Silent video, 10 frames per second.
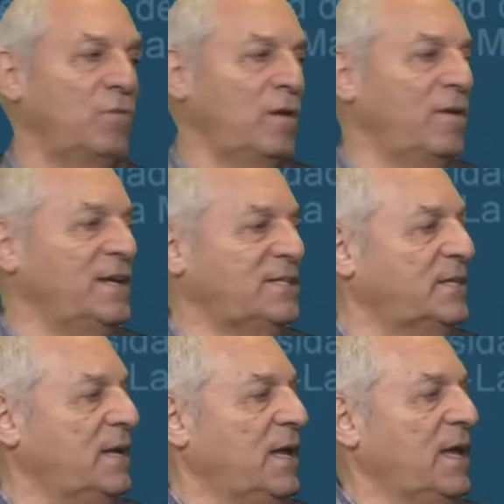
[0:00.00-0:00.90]
of
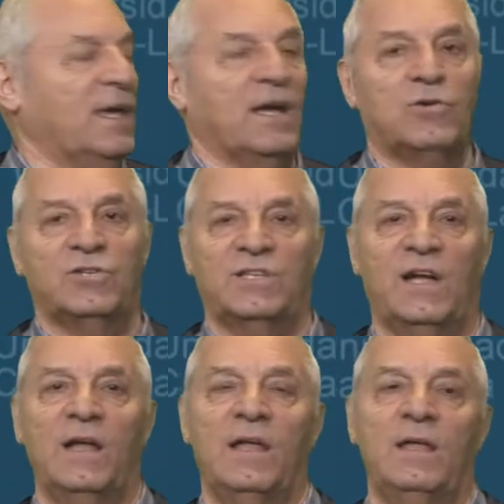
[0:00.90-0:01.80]
dimension 2,
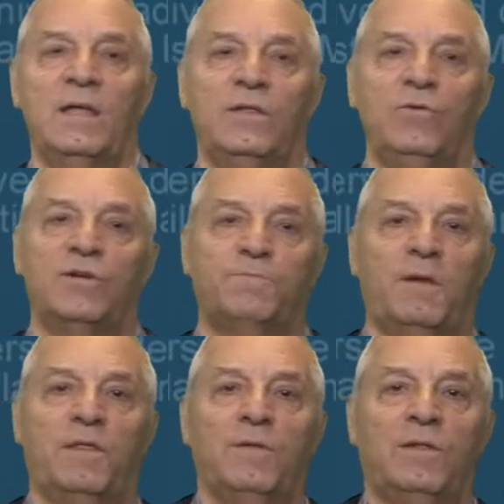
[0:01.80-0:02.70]
generated by
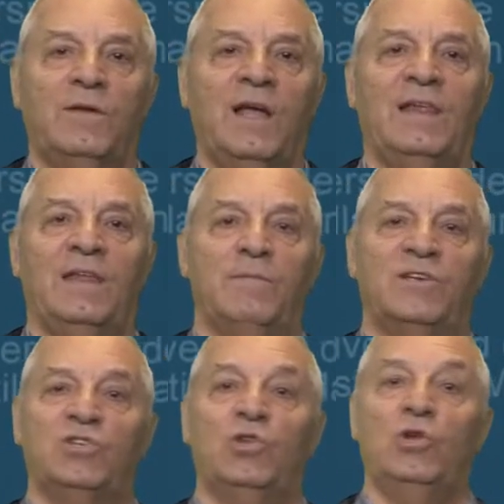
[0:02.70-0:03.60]
those first two
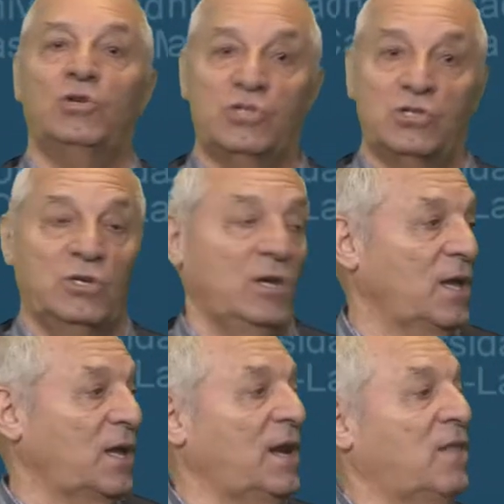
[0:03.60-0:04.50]
vectors,
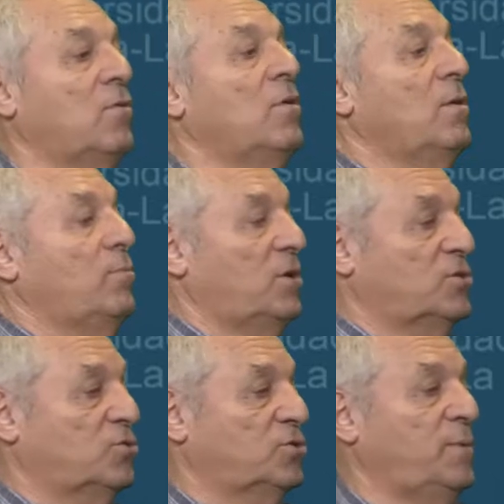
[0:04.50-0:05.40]
and one
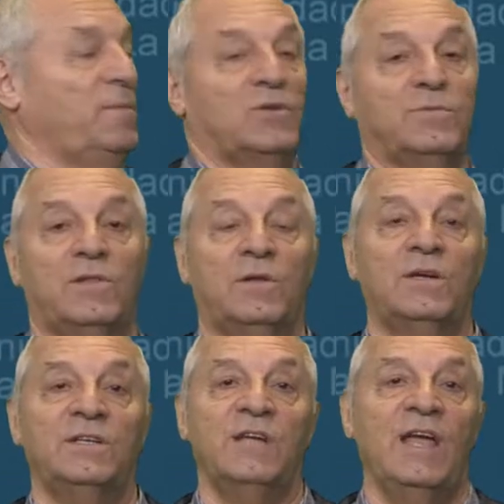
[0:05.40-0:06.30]
particular
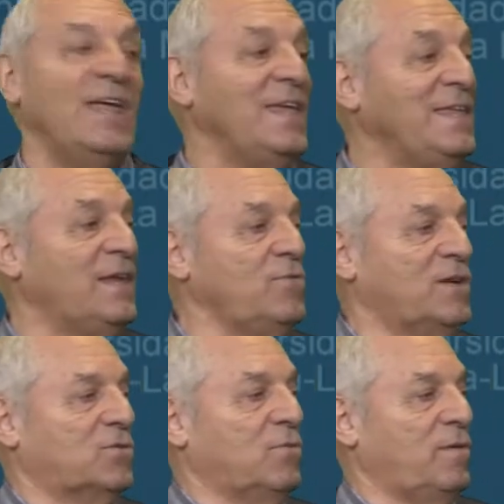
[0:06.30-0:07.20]
solution, which is
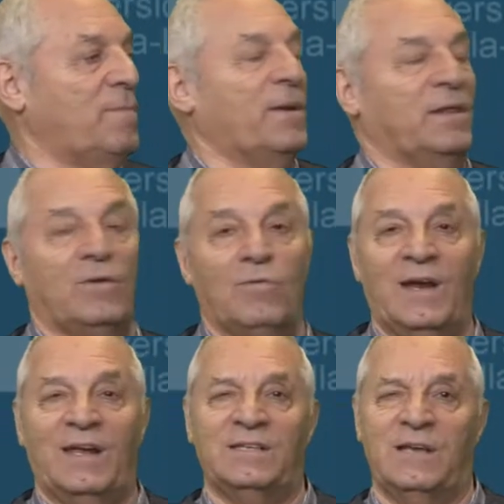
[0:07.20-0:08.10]
the last
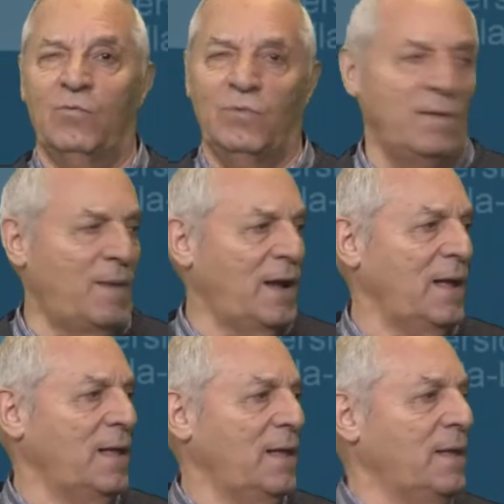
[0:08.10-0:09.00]
vector, the same
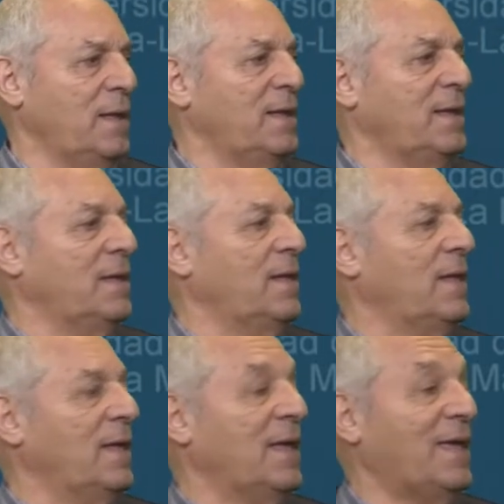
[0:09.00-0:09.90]
solution that we
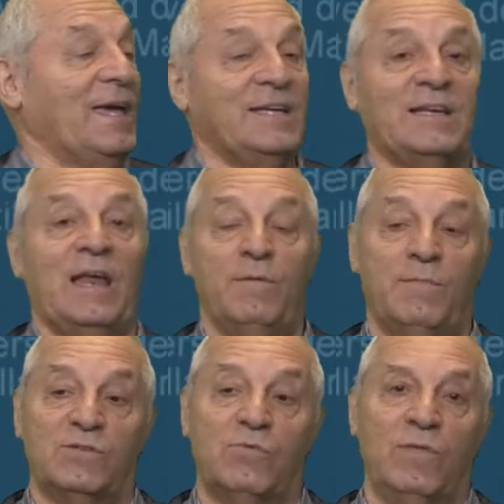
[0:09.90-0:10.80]
have used in the
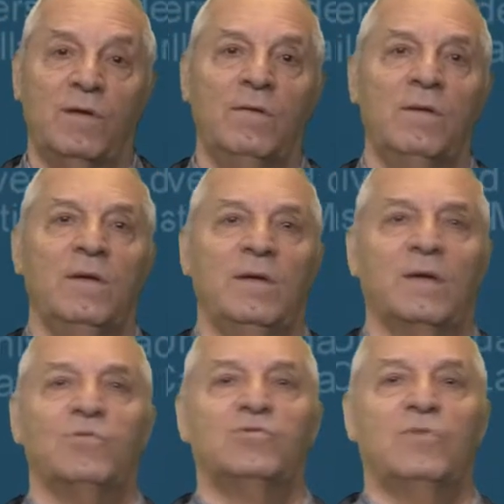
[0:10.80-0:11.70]
case of solving all
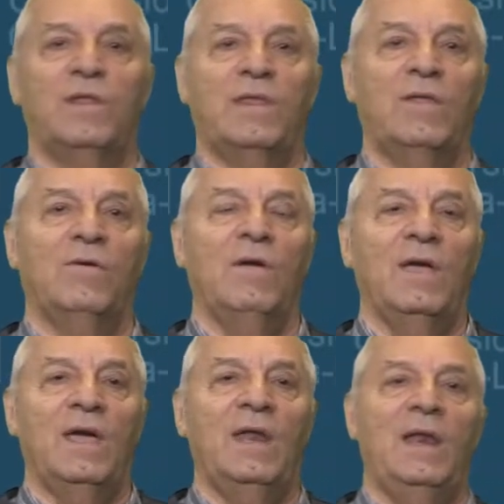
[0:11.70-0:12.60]
the equations,
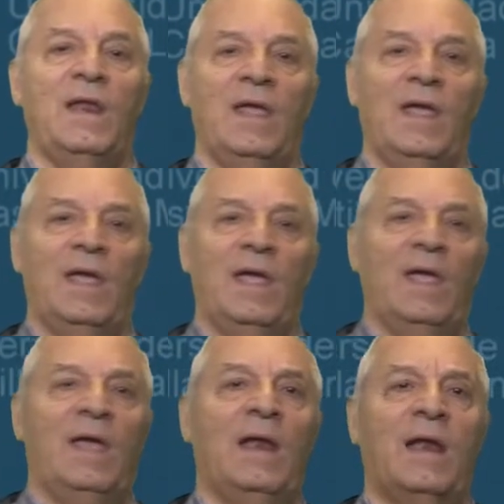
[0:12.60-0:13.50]
since
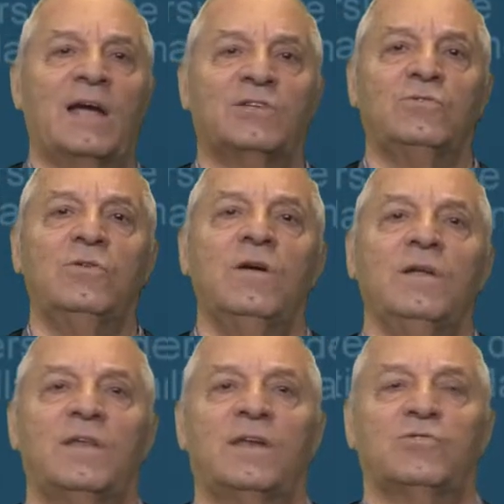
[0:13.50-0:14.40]
any particular
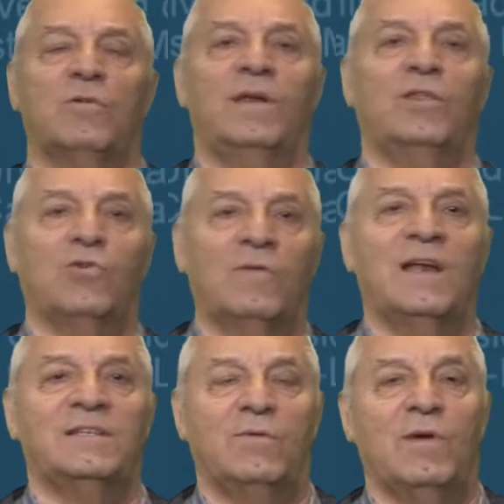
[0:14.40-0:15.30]
solution of the
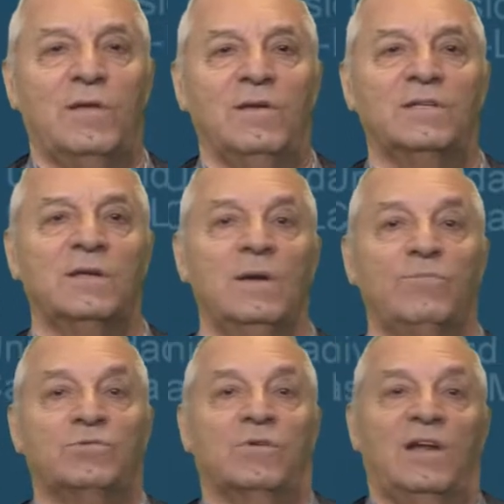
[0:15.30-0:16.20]
complete system
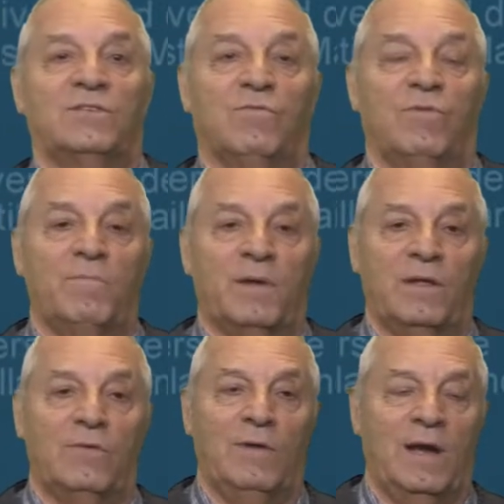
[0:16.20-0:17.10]
satisfies any
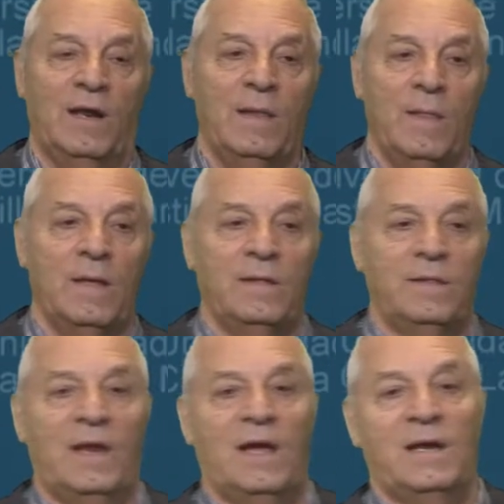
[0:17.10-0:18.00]
of the other
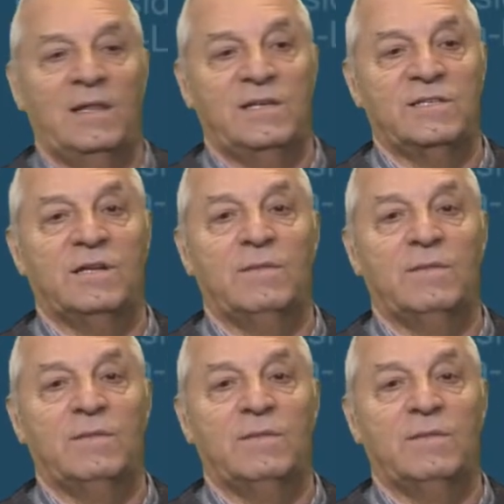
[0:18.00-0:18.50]
subsystems.